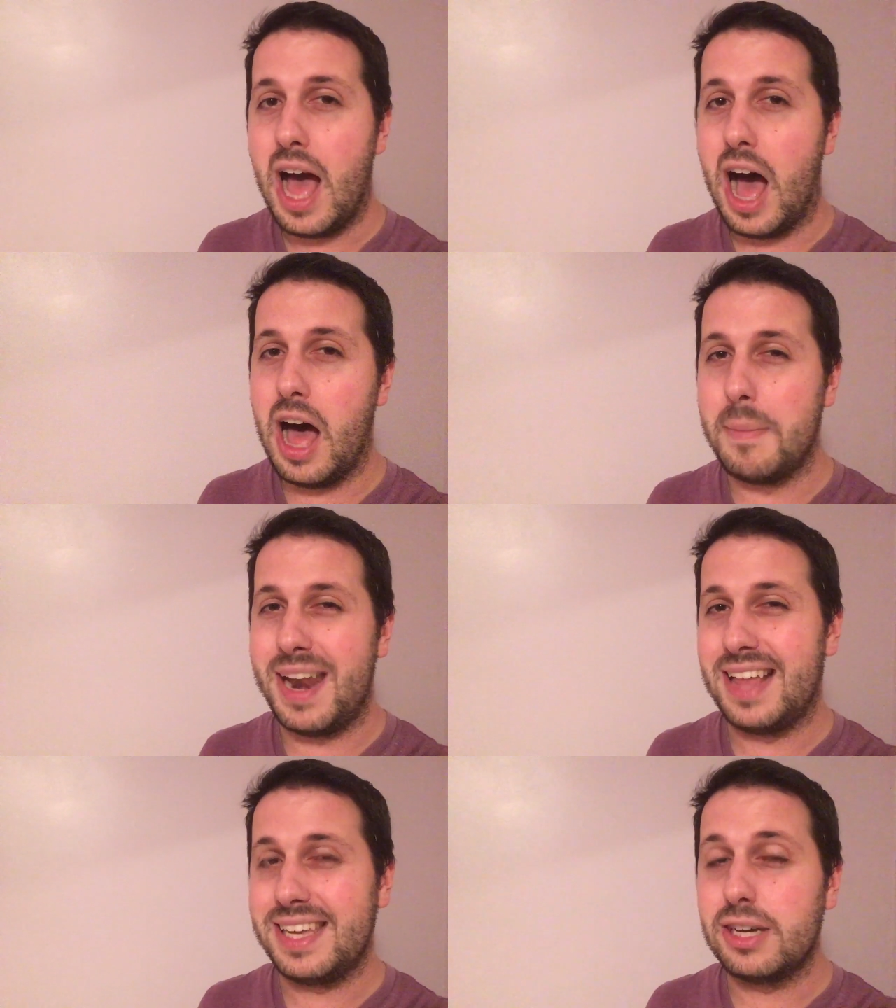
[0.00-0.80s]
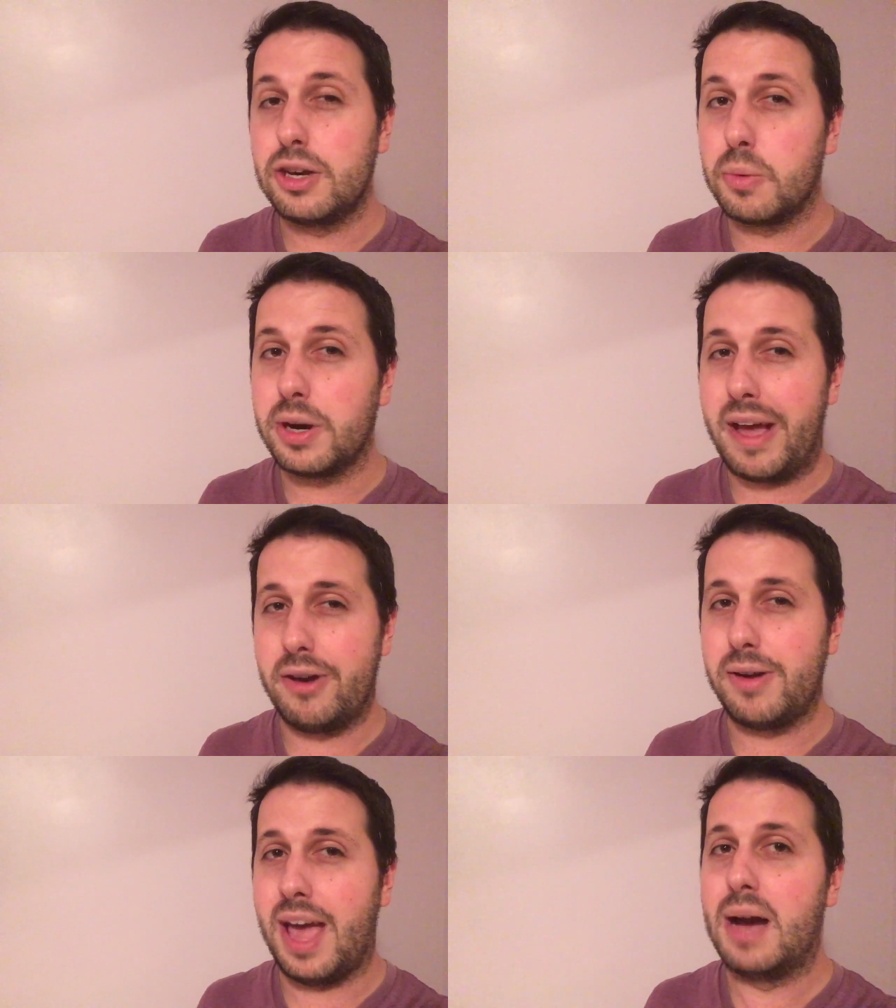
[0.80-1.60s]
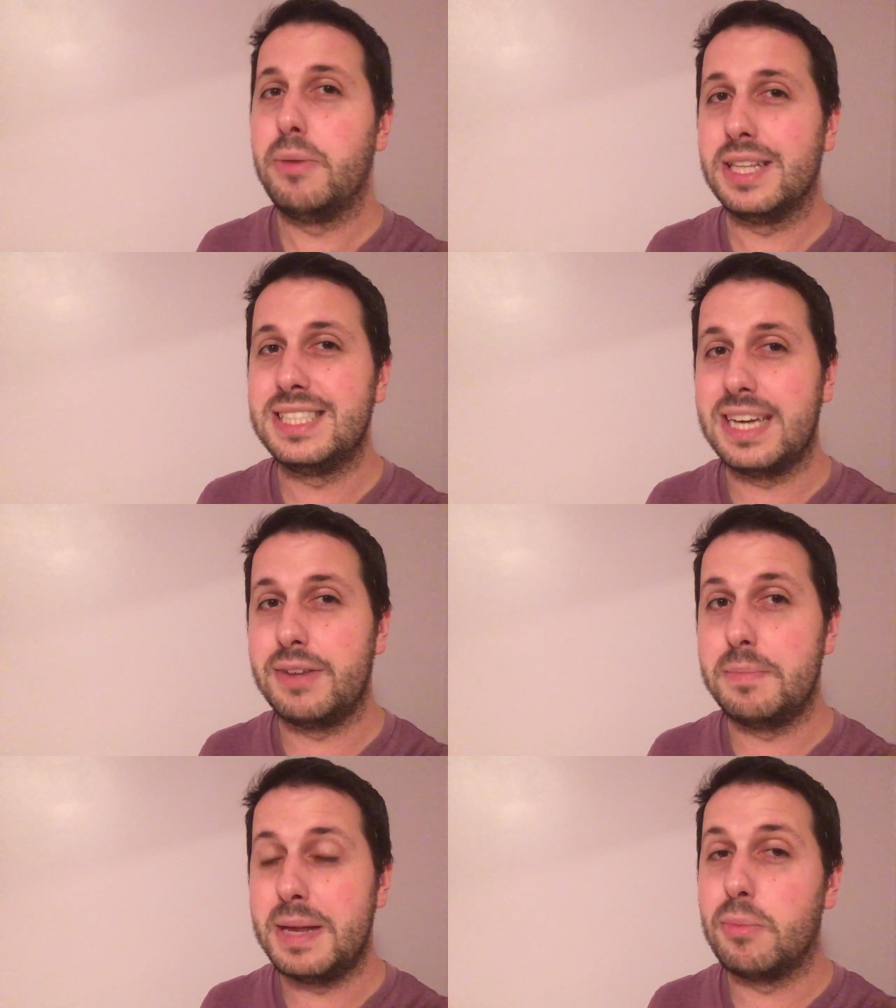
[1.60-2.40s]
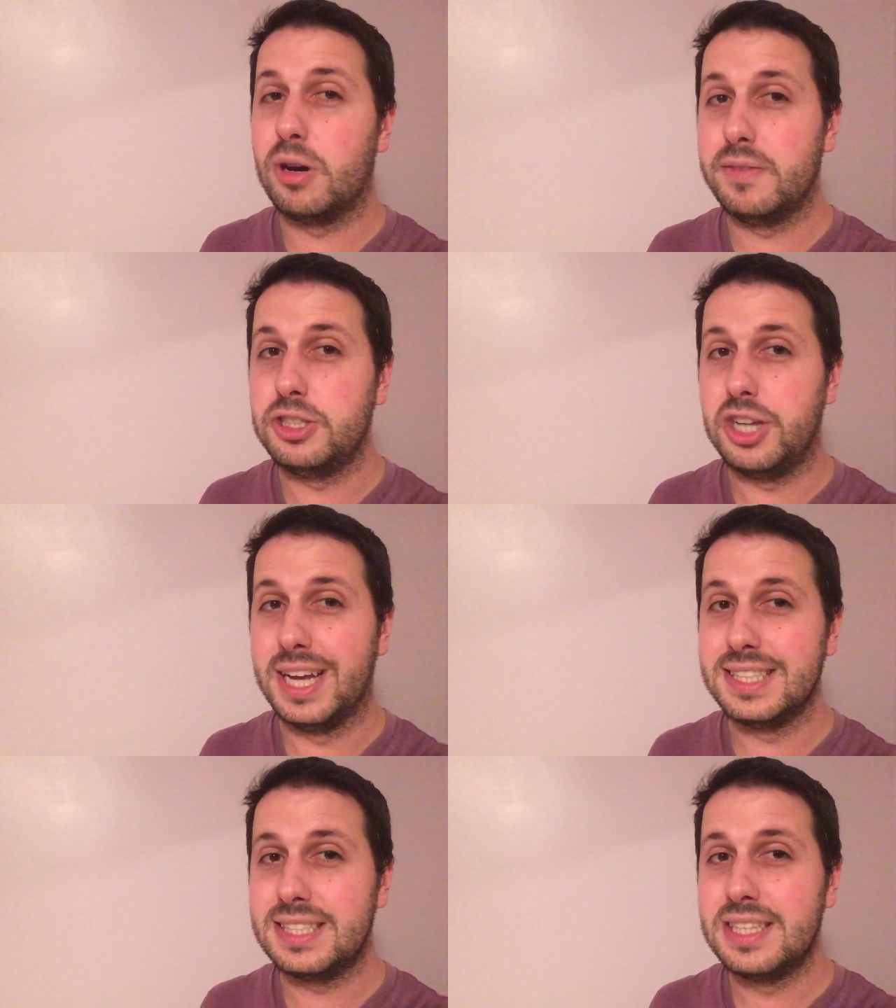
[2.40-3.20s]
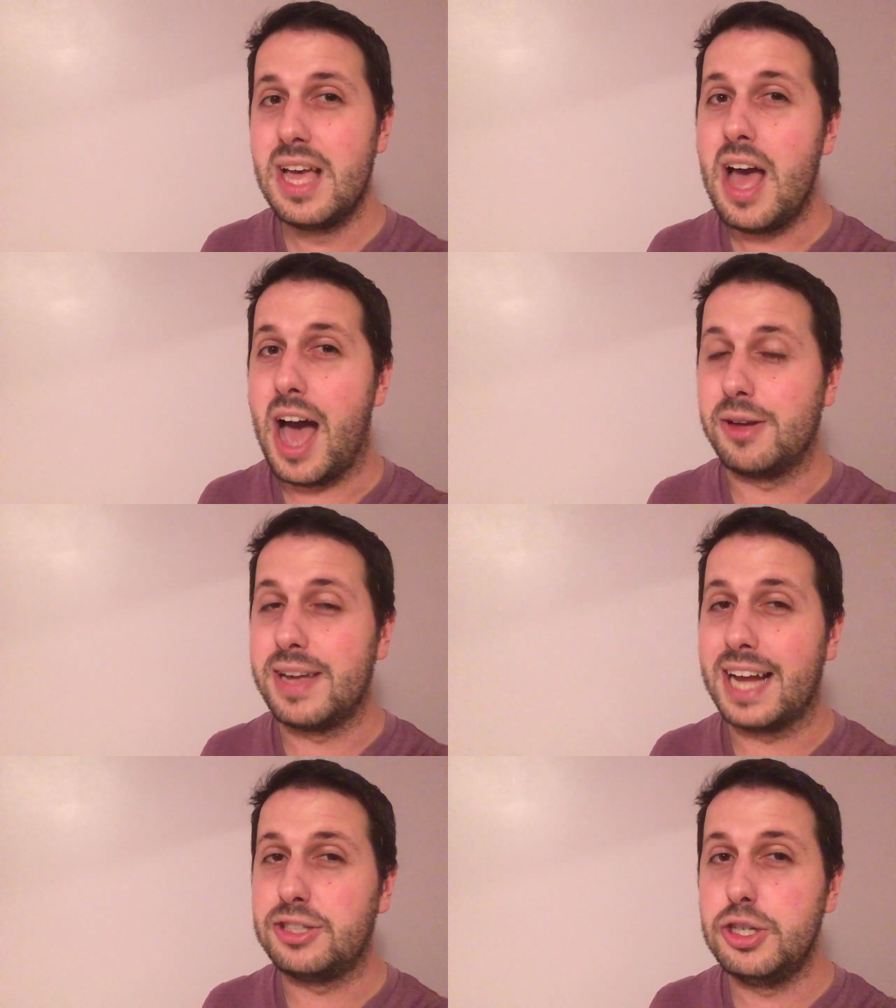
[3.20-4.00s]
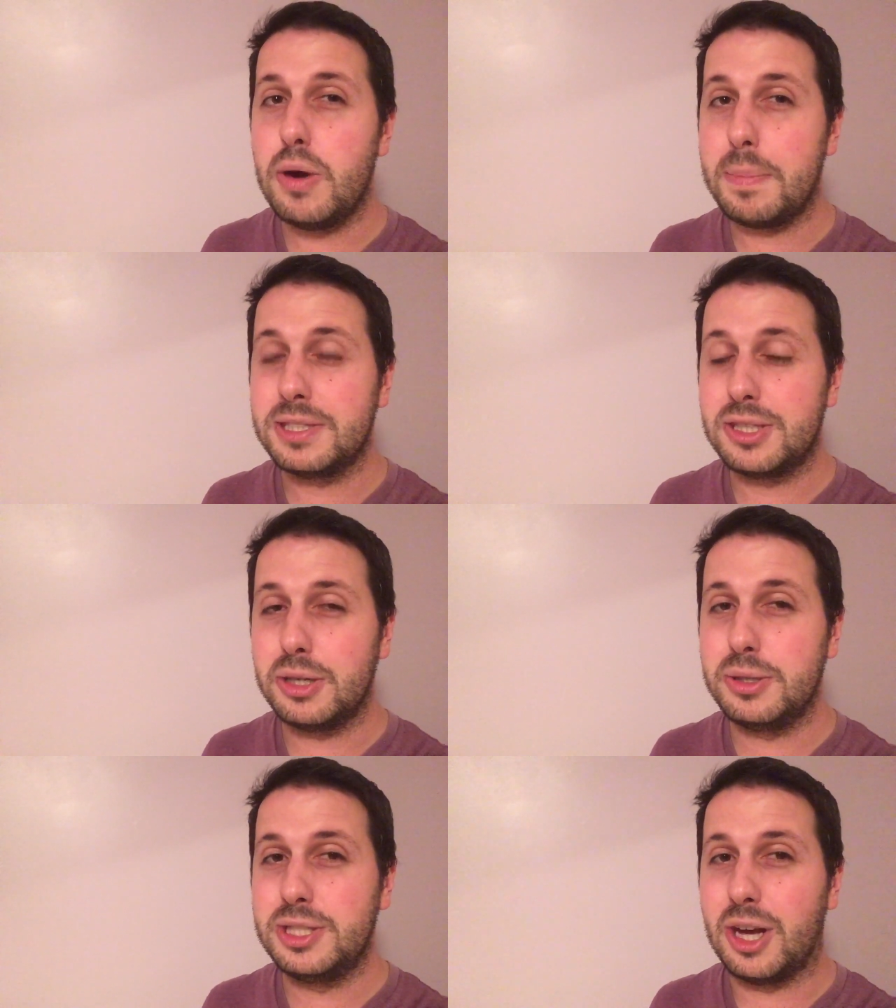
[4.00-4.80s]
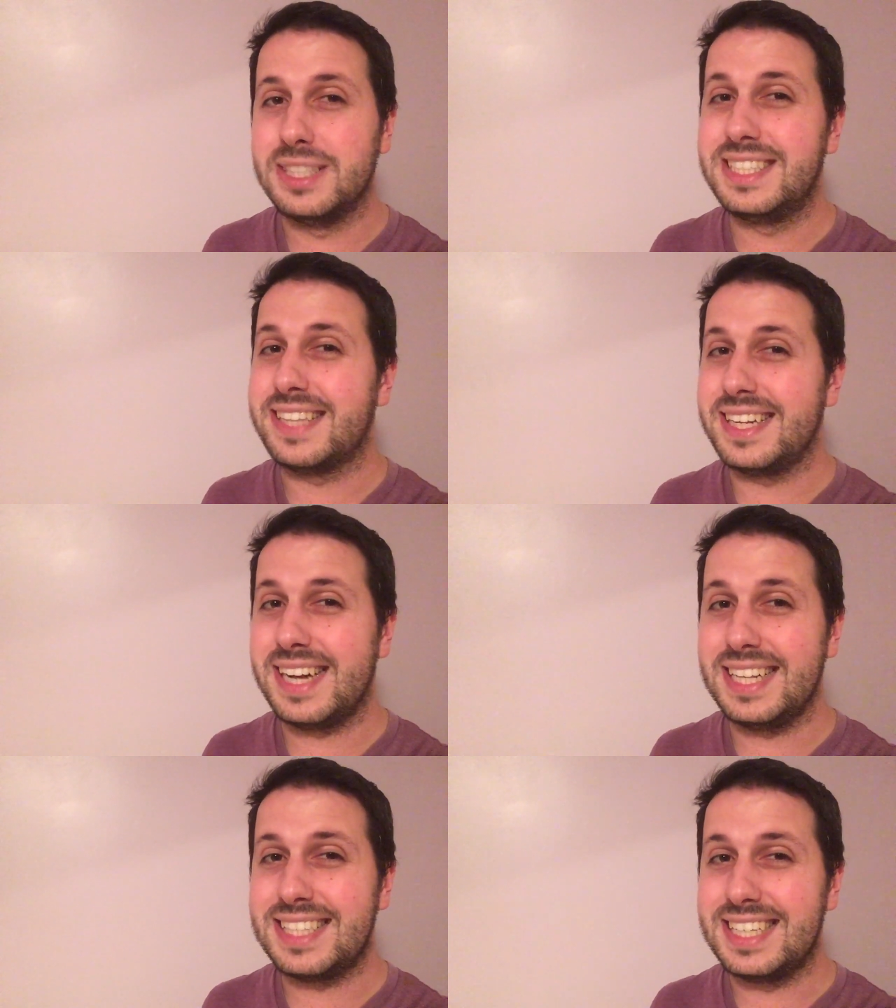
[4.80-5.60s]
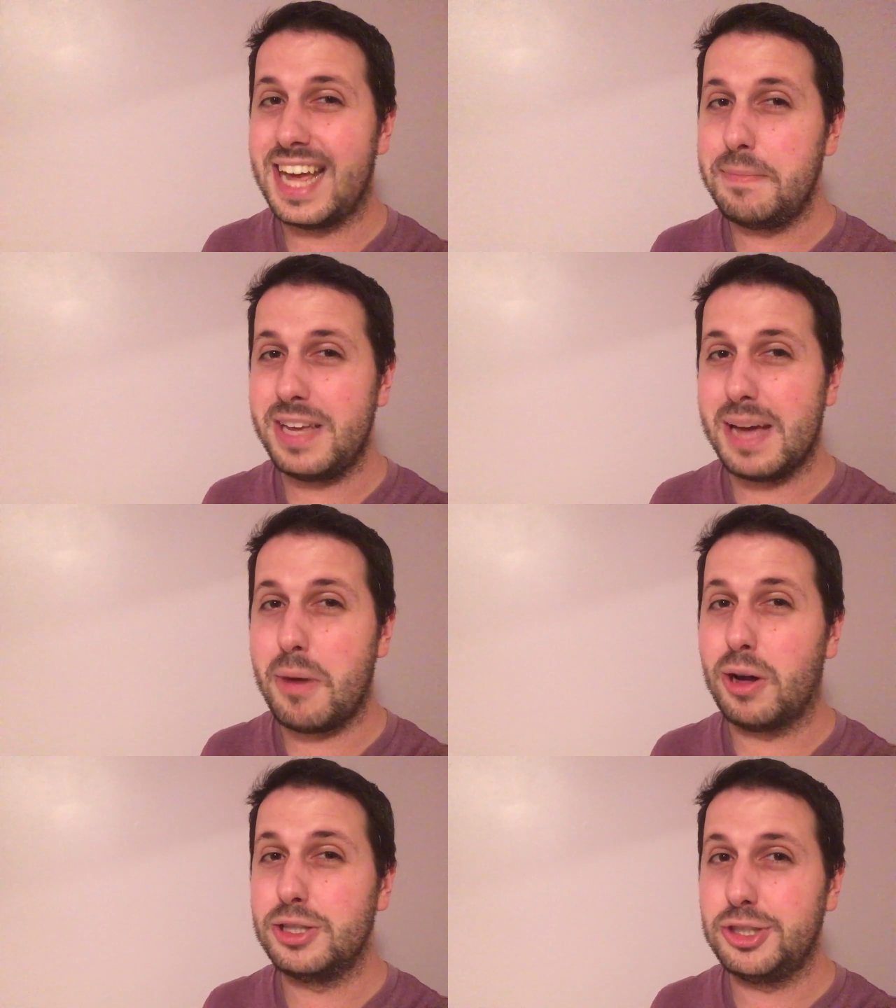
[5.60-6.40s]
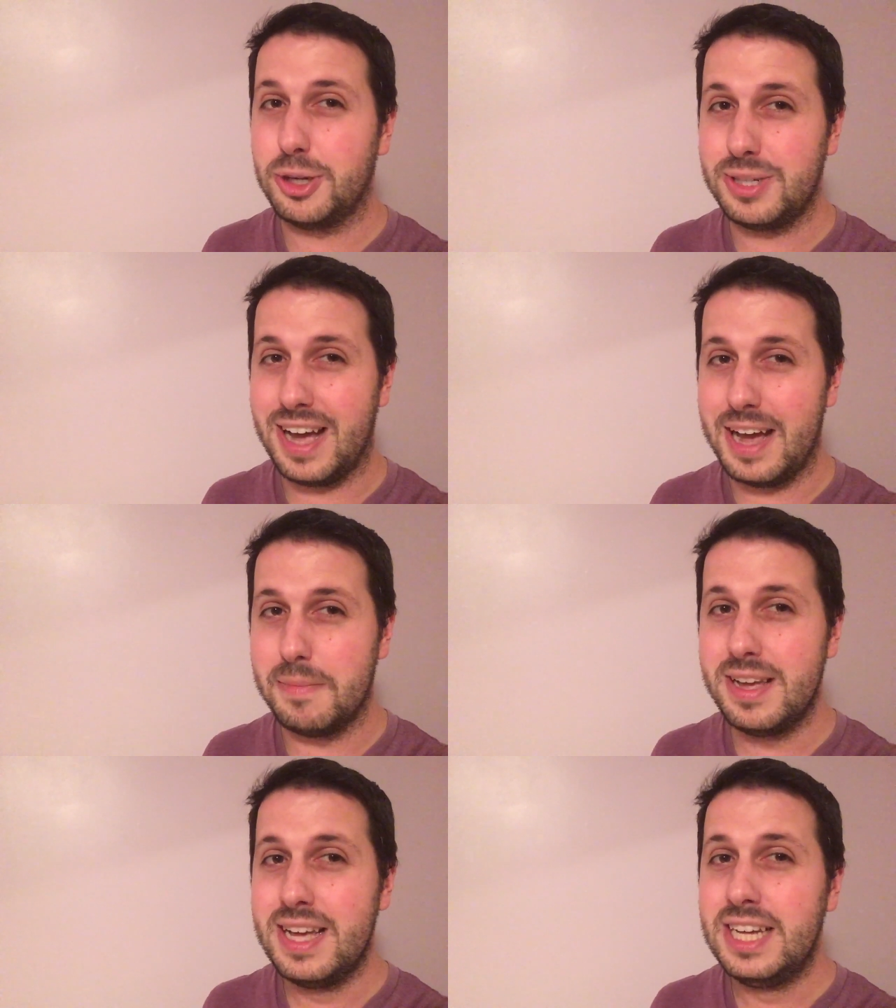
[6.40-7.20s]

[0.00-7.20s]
and I think it could work out okay. I'm willing to give it a bit more of a chance. You can catch new episodes on Sunday nights at 10 p.m. on Showtime.